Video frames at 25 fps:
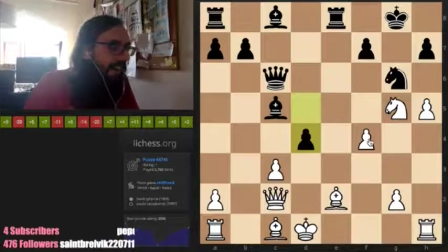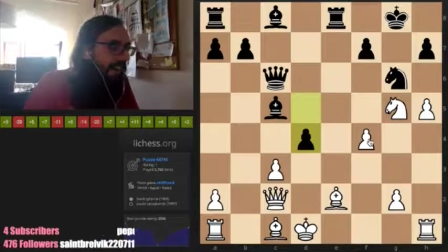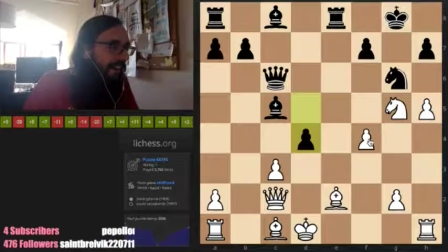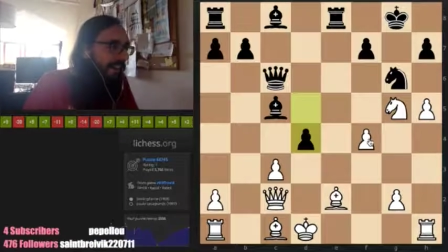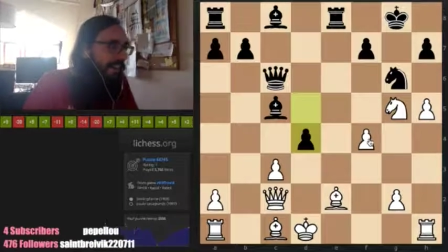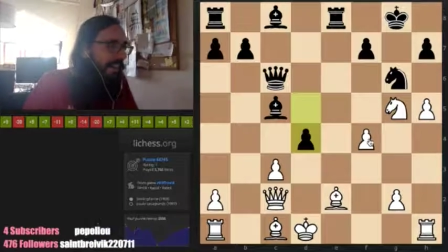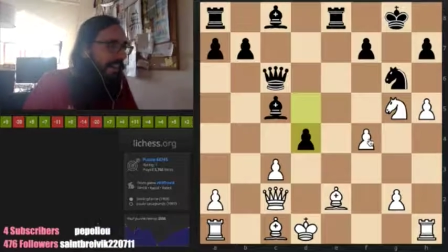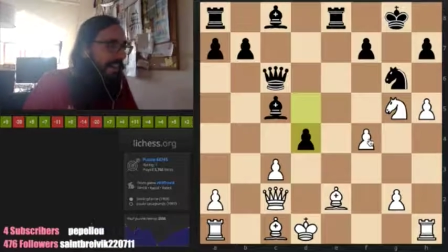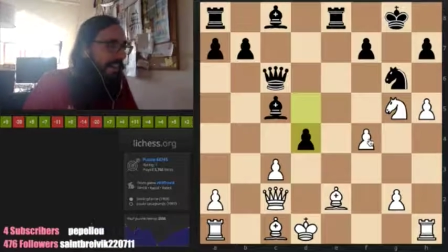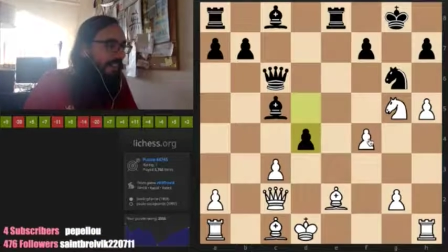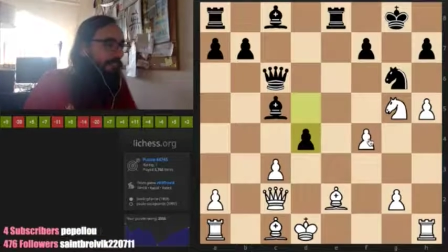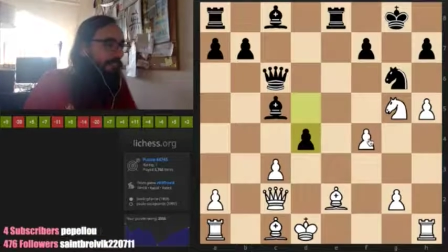
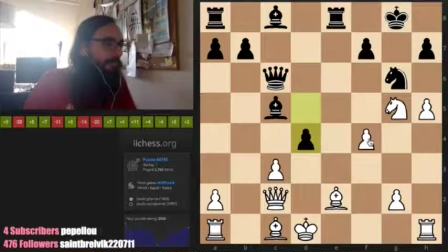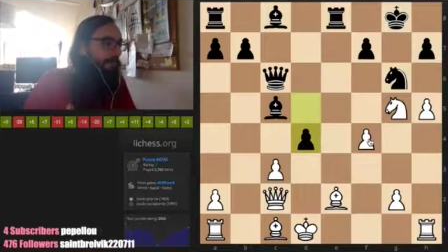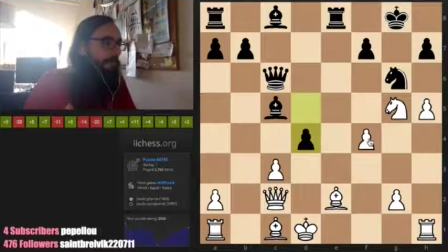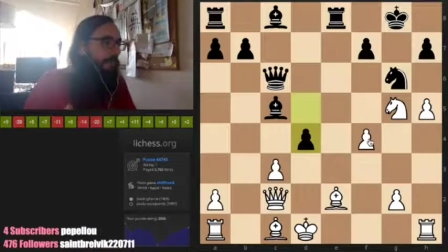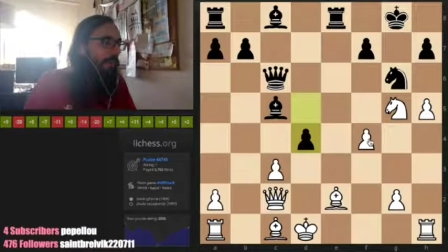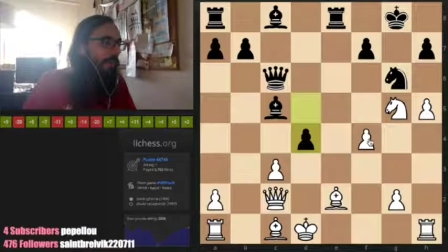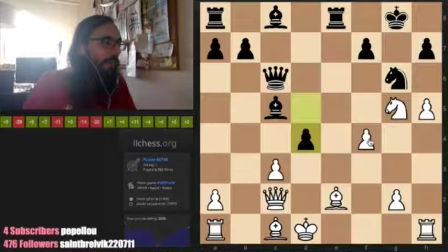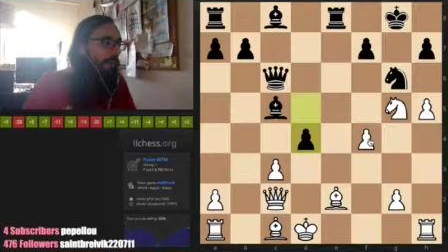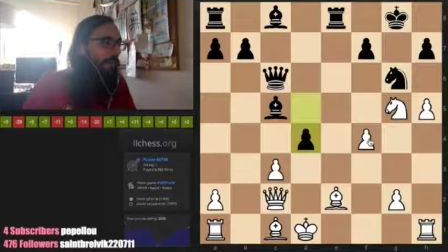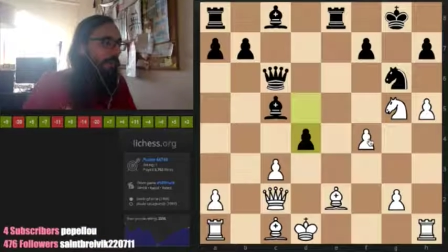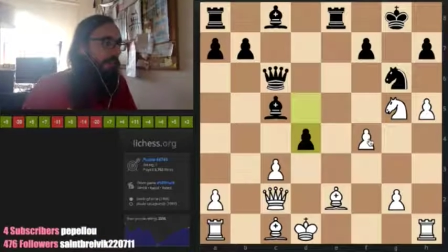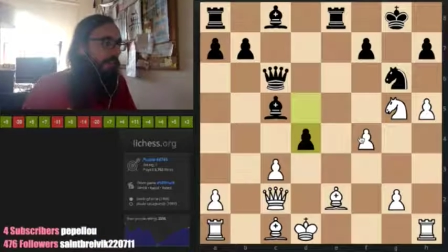
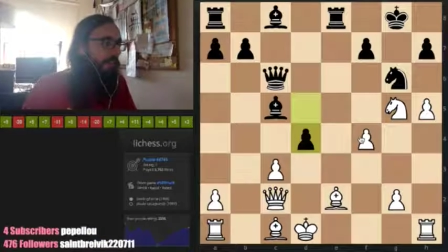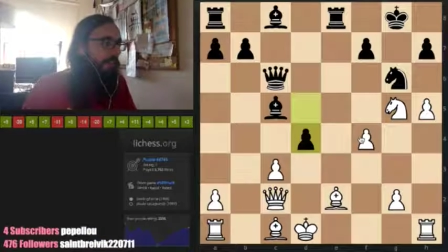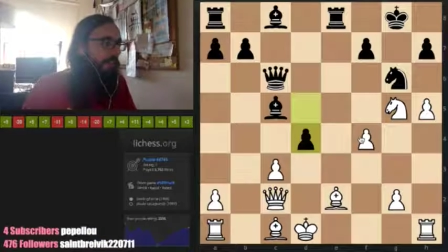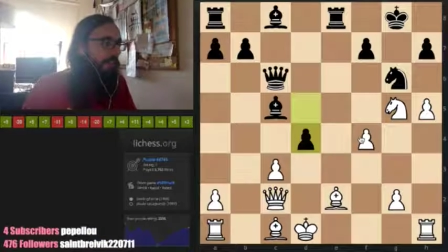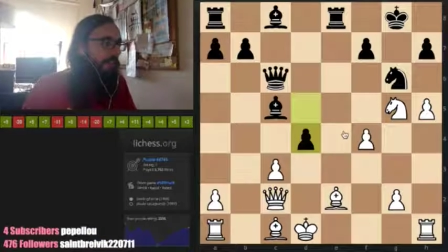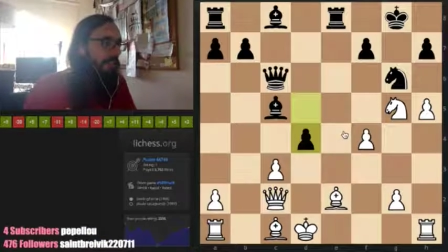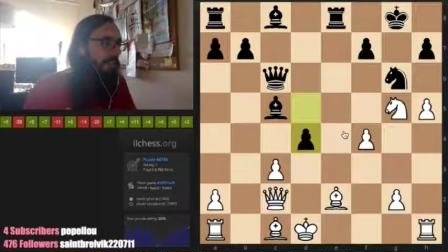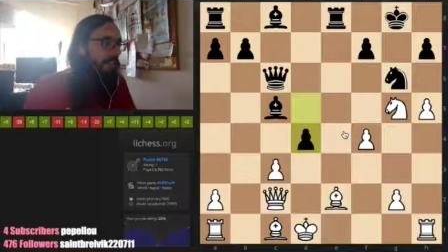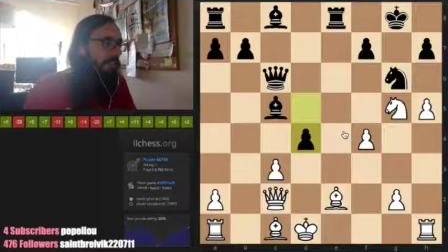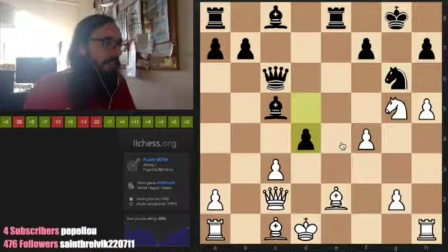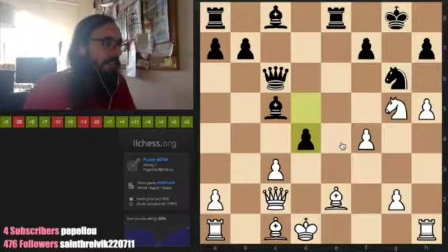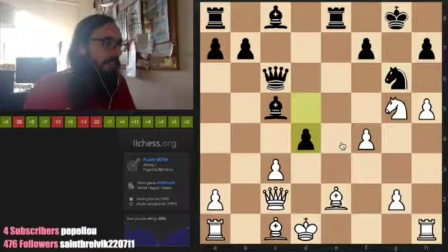Our
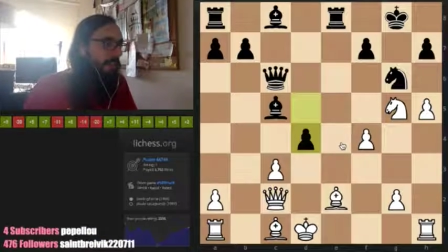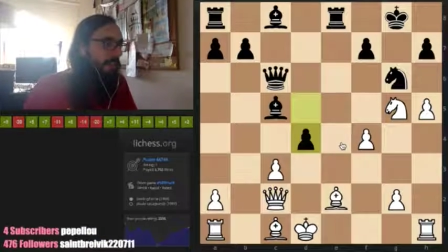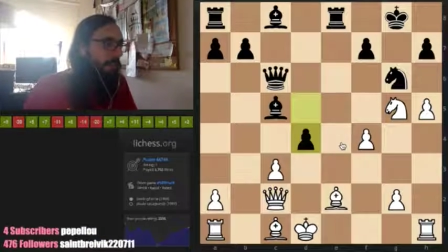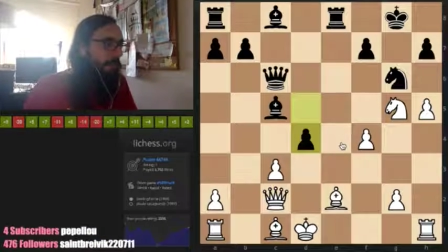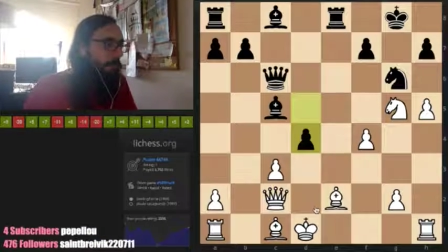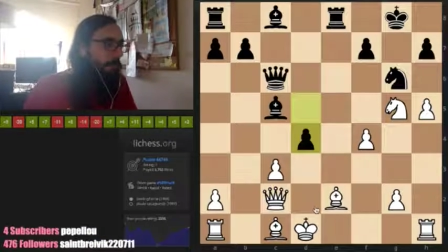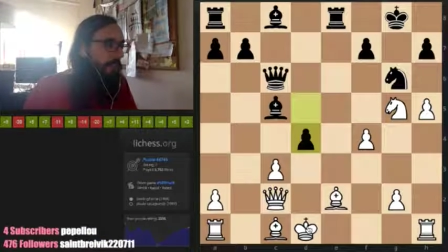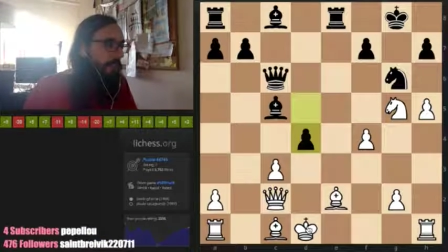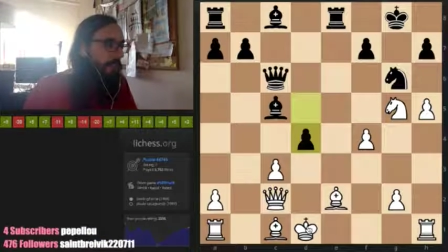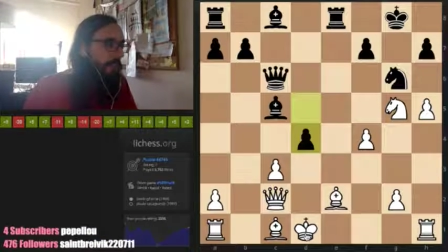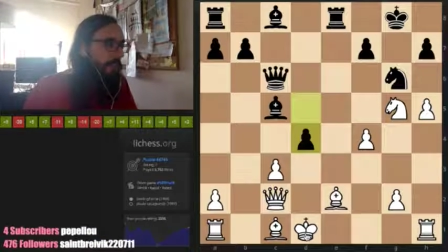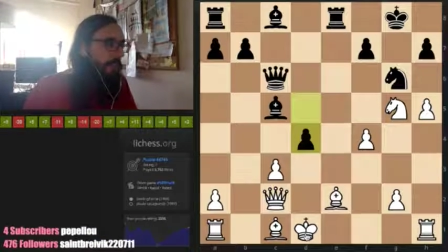king is a
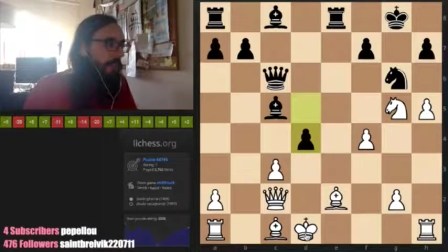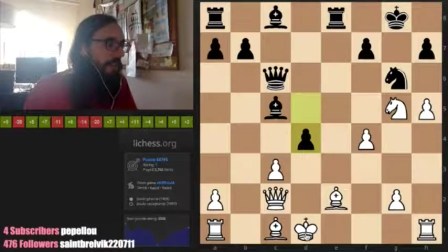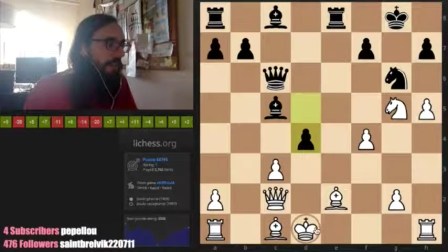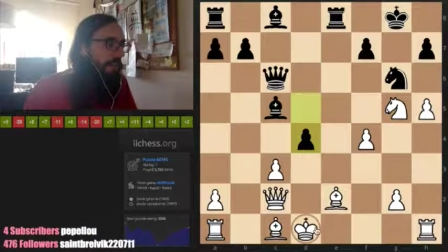little bit